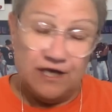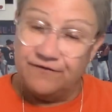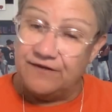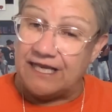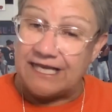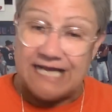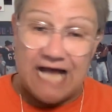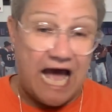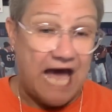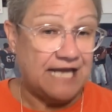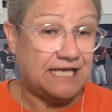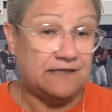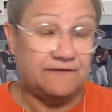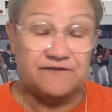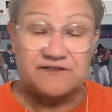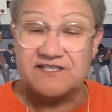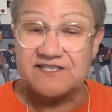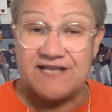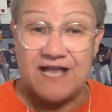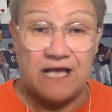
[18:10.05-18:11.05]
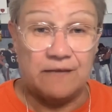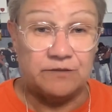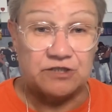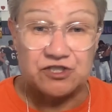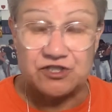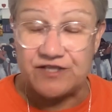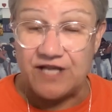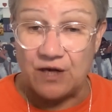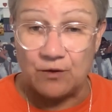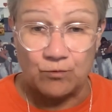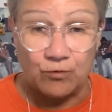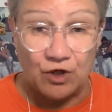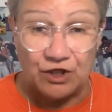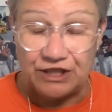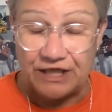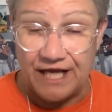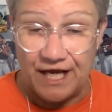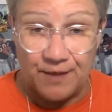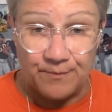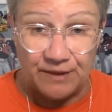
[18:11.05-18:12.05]
They got to establish that
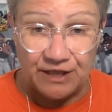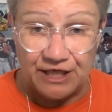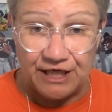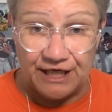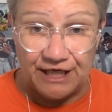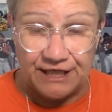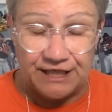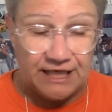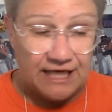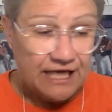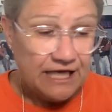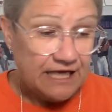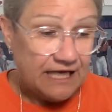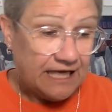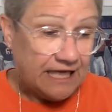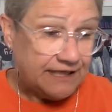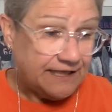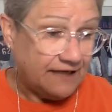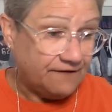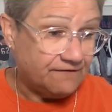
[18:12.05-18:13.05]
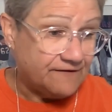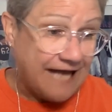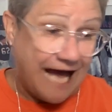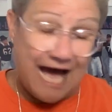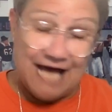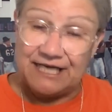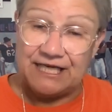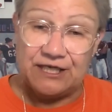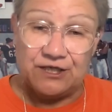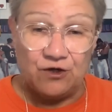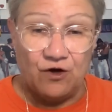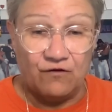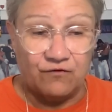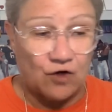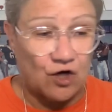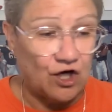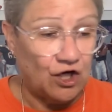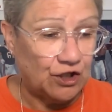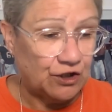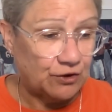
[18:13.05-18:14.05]
run game again. They've got to get over
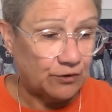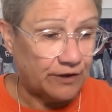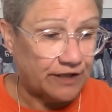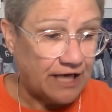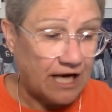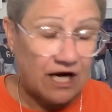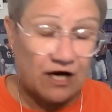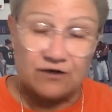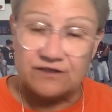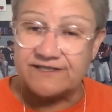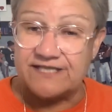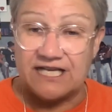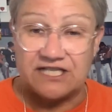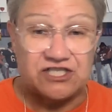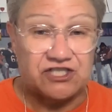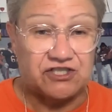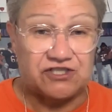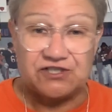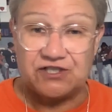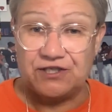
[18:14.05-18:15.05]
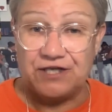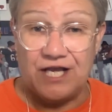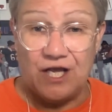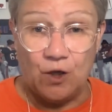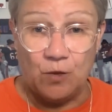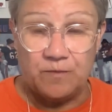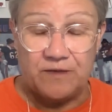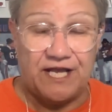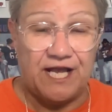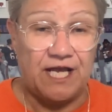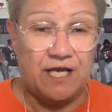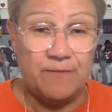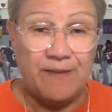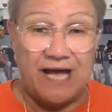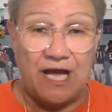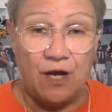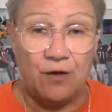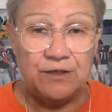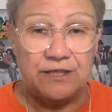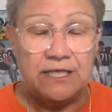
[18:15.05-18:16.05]
100 yards. That's just going to help Cabe
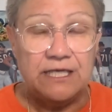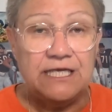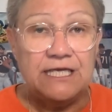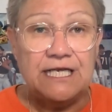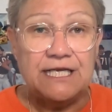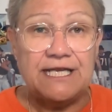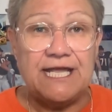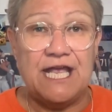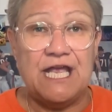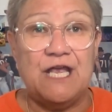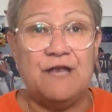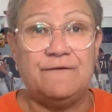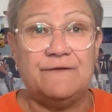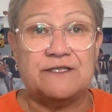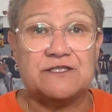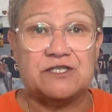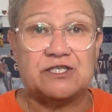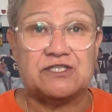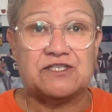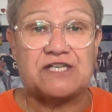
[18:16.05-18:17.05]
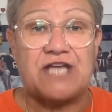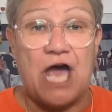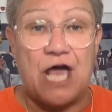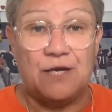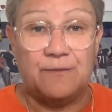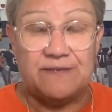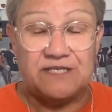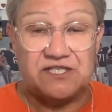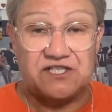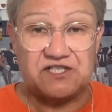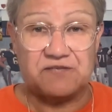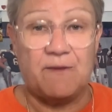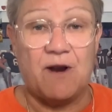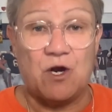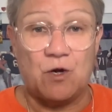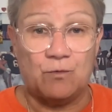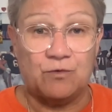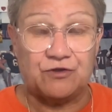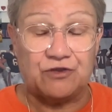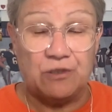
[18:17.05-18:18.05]
out. Cabe has just got to be
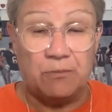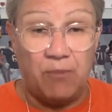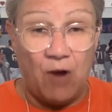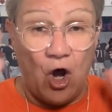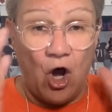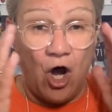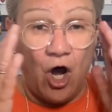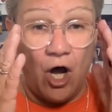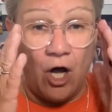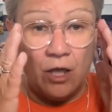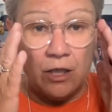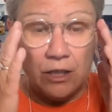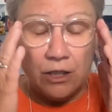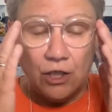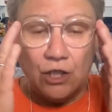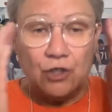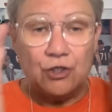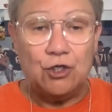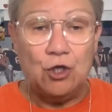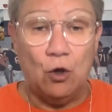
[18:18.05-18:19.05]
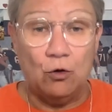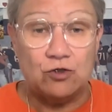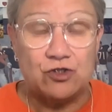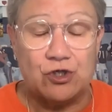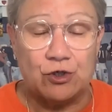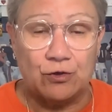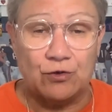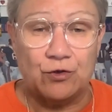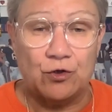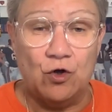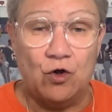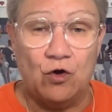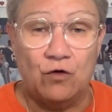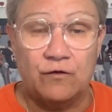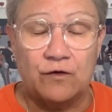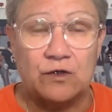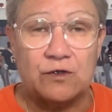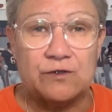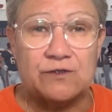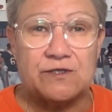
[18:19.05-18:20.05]
smart with the ball, no
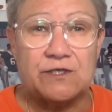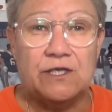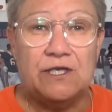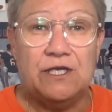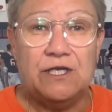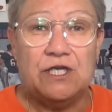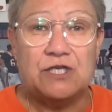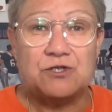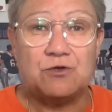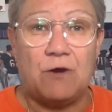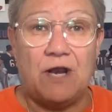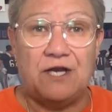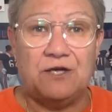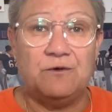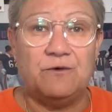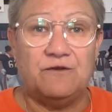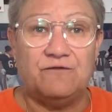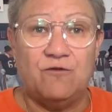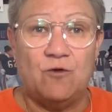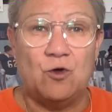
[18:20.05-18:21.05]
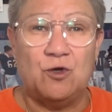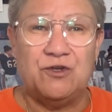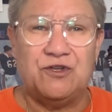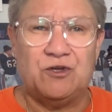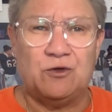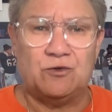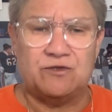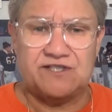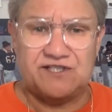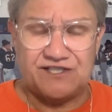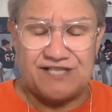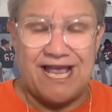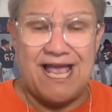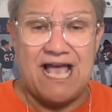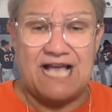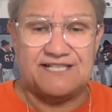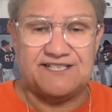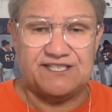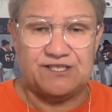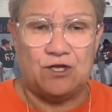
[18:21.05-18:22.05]
turnovers. Try to avoid those
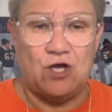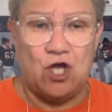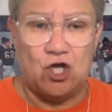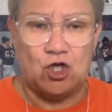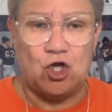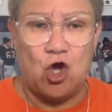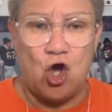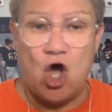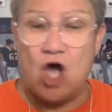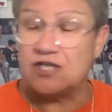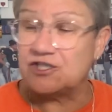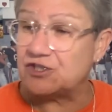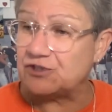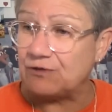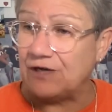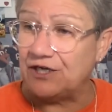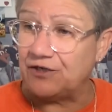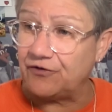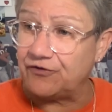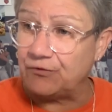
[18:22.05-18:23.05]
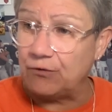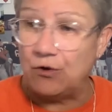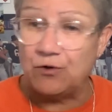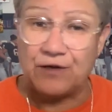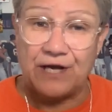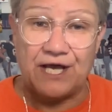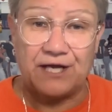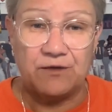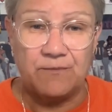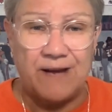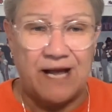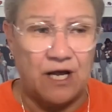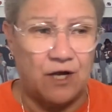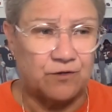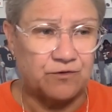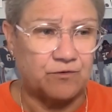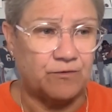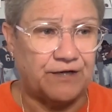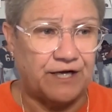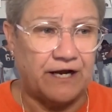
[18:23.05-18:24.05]
sacks at all costs. Try to throw it out of
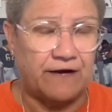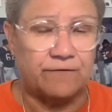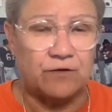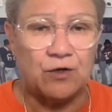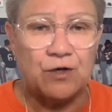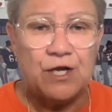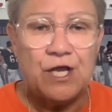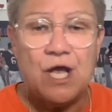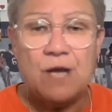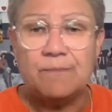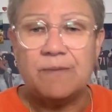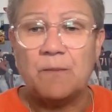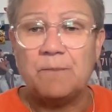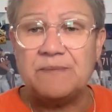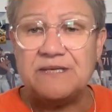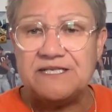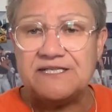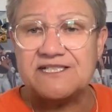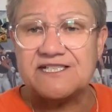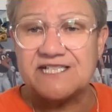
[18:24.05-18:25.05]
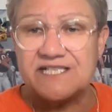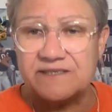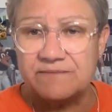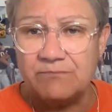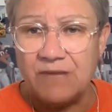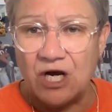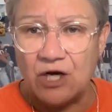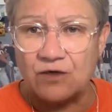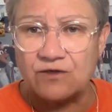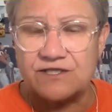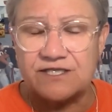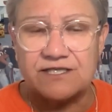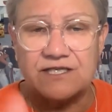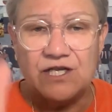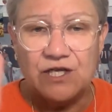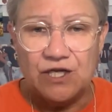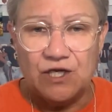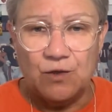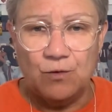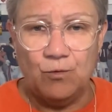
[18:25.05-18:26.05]
bounds, whatever. But be smart
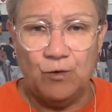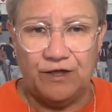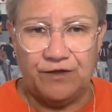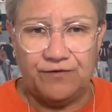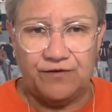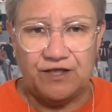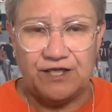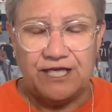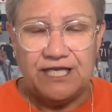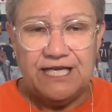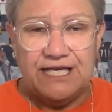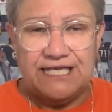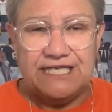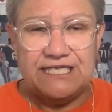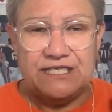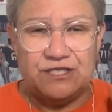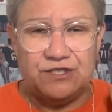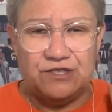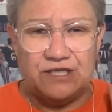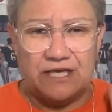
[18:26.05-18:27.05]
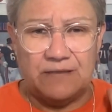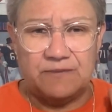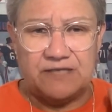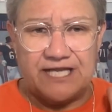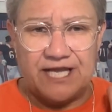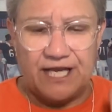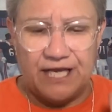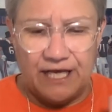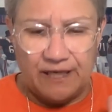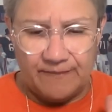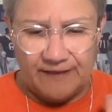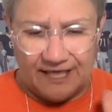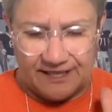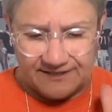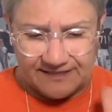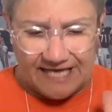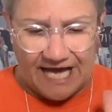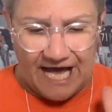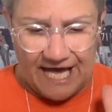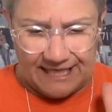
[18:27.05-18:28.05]
with it. Cabe
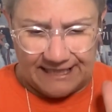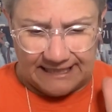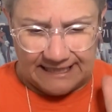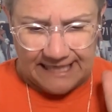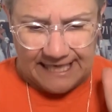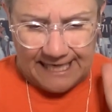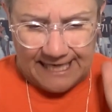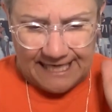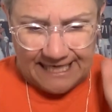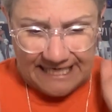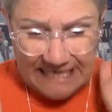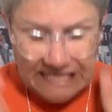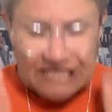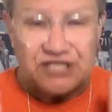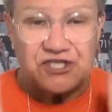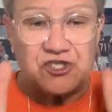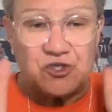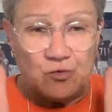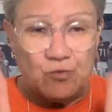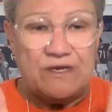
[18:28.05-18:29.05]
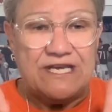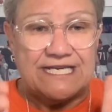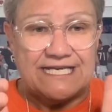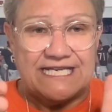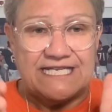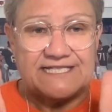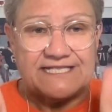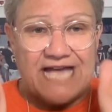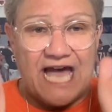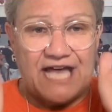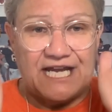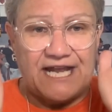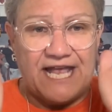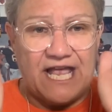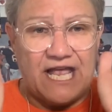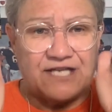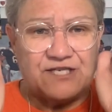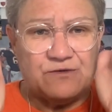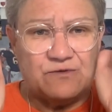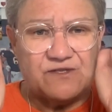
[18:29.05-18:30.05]
has got to, each week he's got
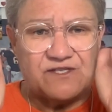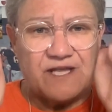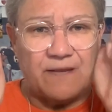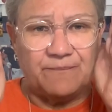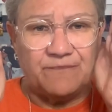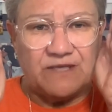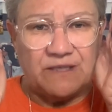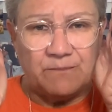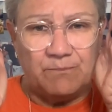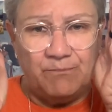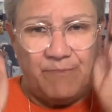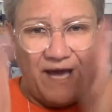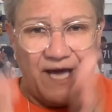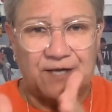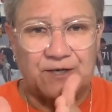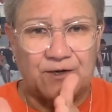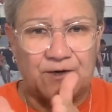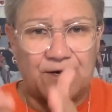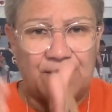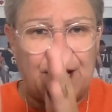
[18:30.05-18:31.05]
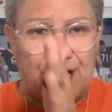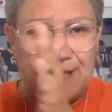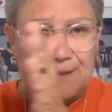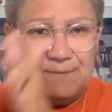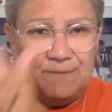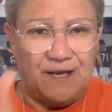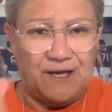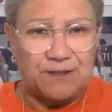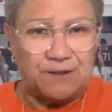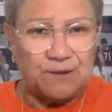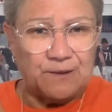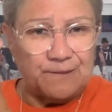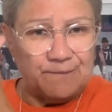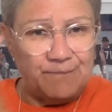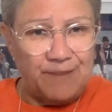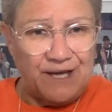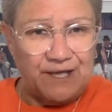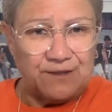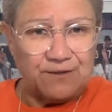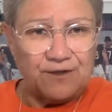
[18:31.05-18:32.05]
to do something better and better and
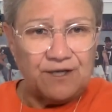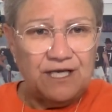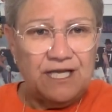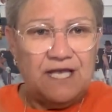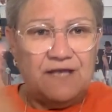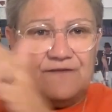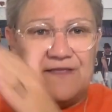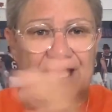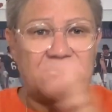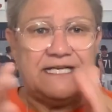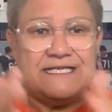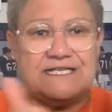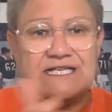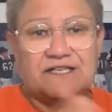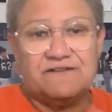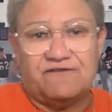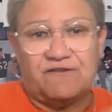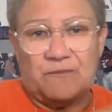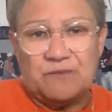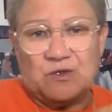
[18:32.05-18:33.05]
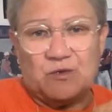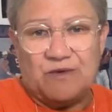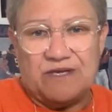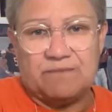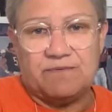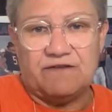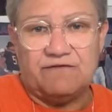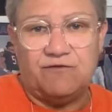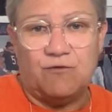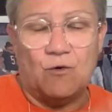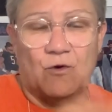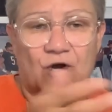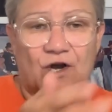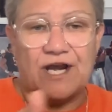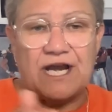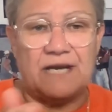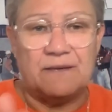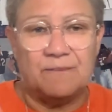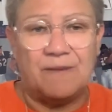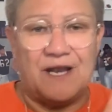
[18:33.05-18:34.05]
better that he did from the week before.
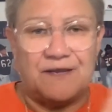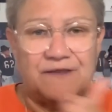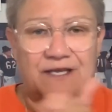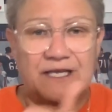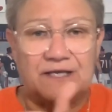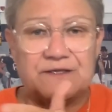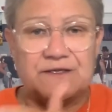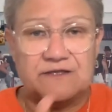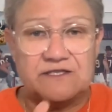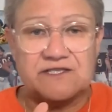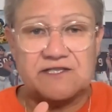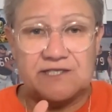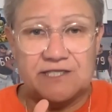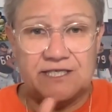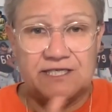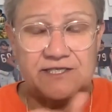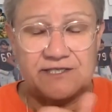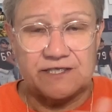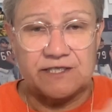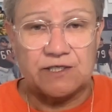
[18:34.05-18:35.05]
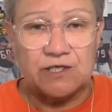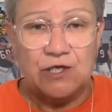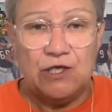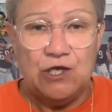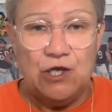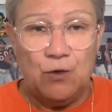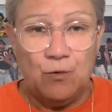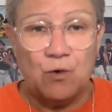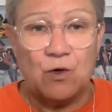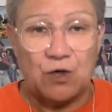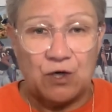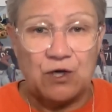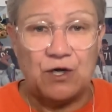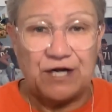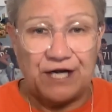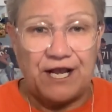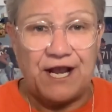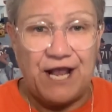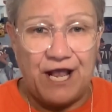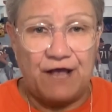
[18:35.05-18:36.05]
And by the end of the season, we're
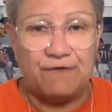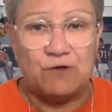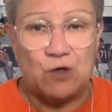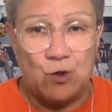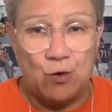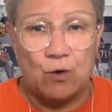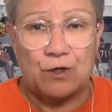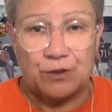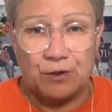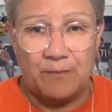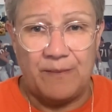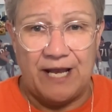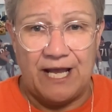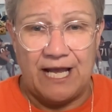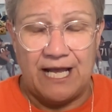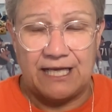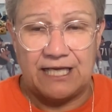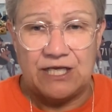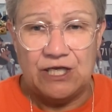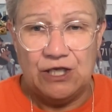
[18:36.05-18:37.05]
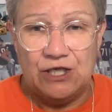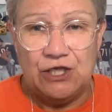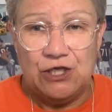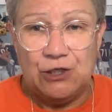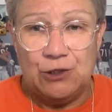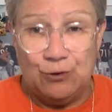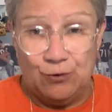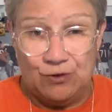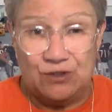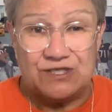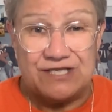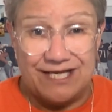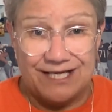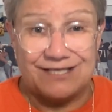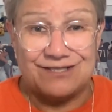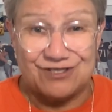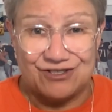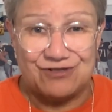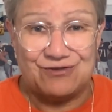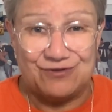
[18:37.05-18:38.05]
going to have a quarterback who could
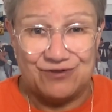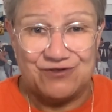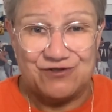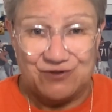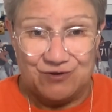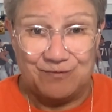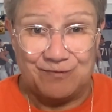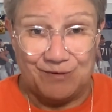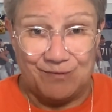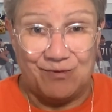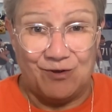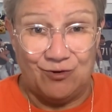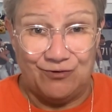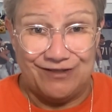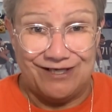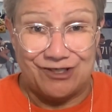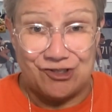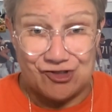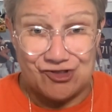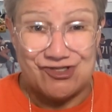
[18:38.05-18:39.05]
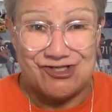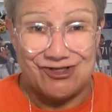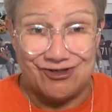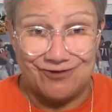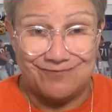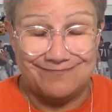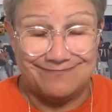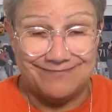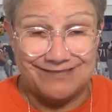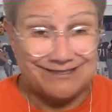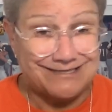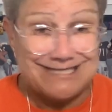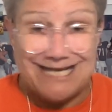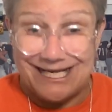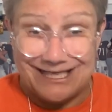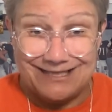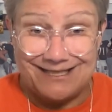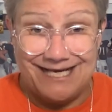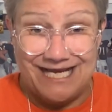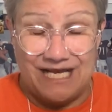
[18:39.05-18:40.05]
take us to the Super Bowl next year. It's
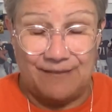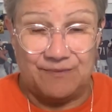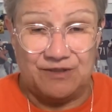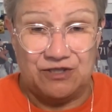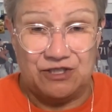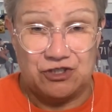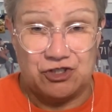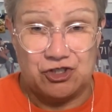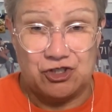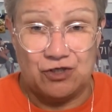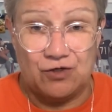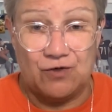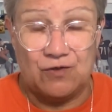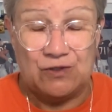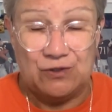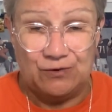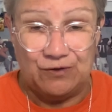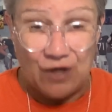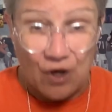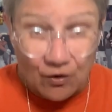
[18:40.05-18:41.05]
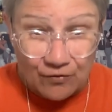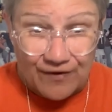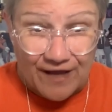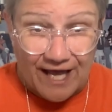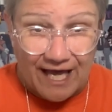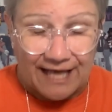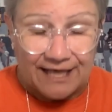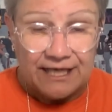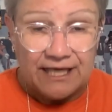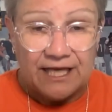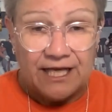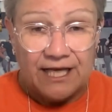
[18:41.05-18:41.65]
not going to happen this year. You know that.